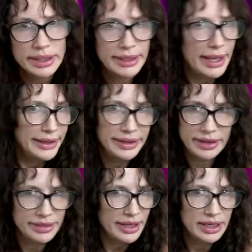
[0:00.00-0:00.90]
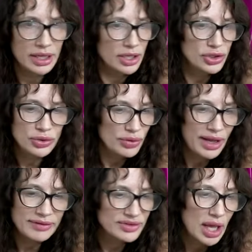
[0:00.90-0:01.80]
again, then you don't
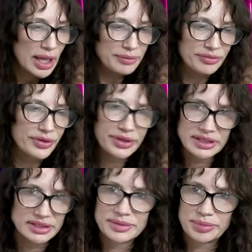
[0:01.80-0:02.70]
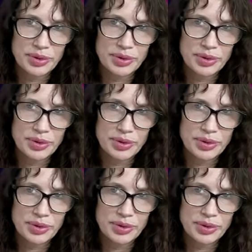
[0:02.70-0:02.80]
have time for this